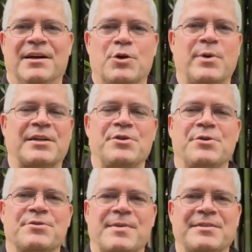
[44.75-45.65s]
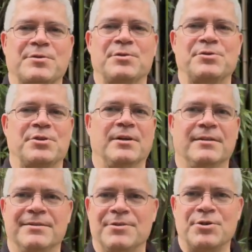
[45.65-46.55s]
quick New Year's resolution
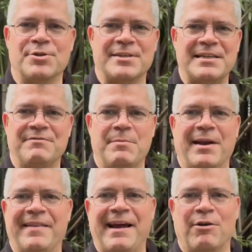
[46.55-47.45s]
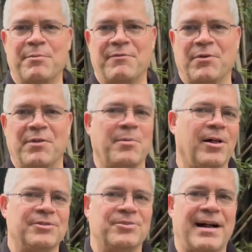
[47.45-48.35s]
on New Year's Eve, about an hour before the
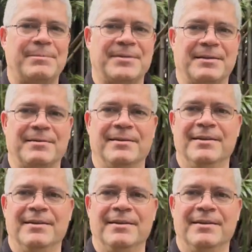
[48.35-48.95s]
ball drops, and